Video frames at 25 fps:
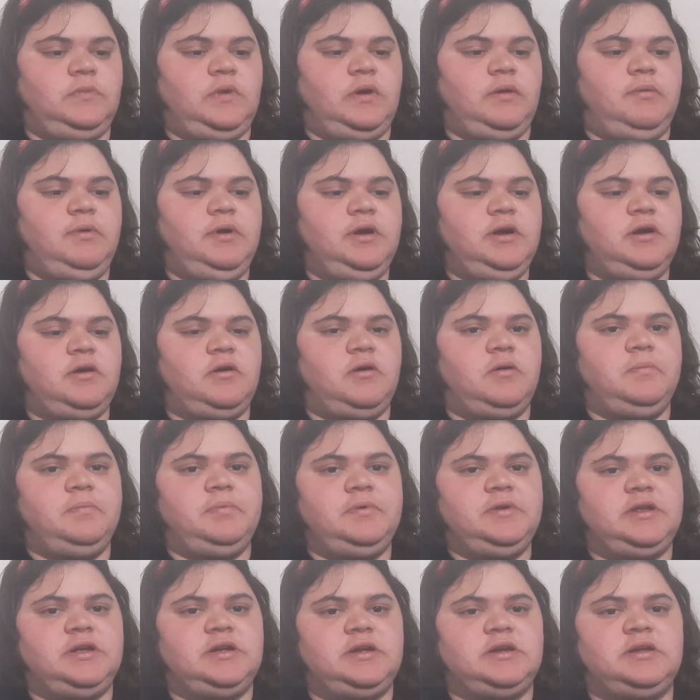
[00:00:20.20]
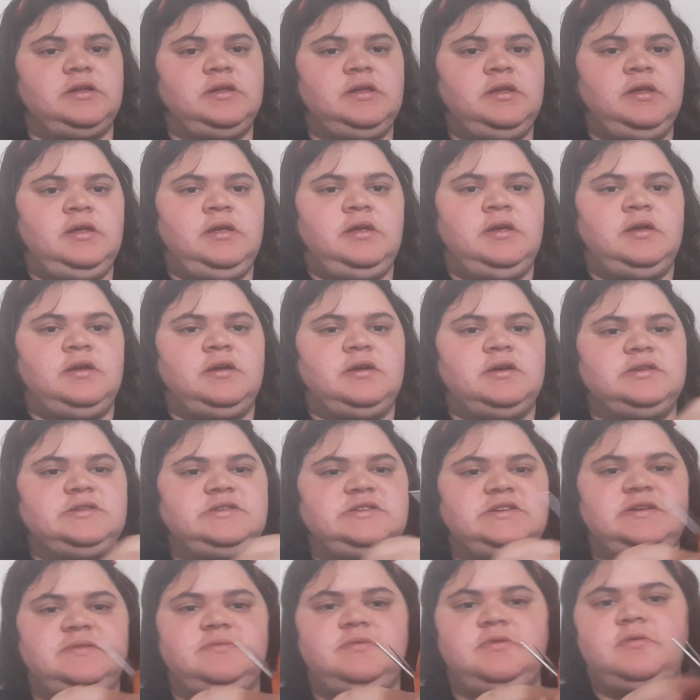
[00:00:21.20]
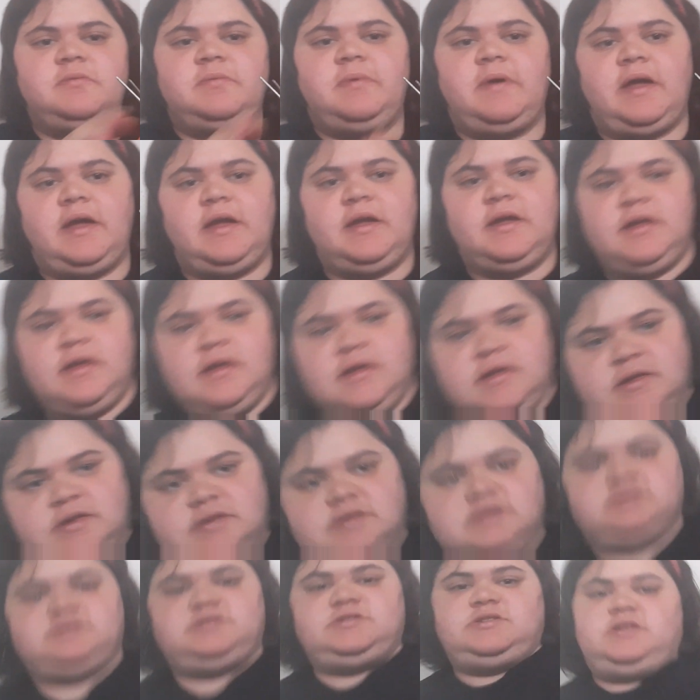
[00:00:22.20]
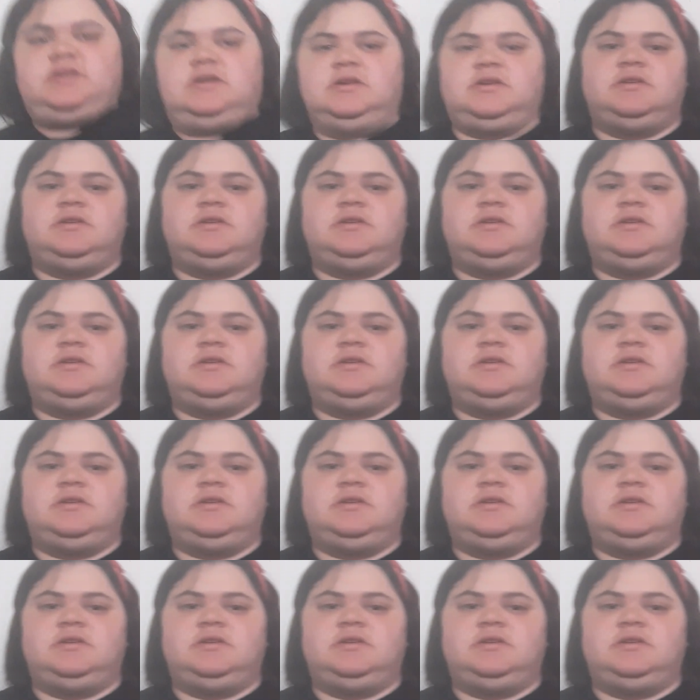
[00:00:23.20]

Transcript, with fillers: we're opening the Temu package.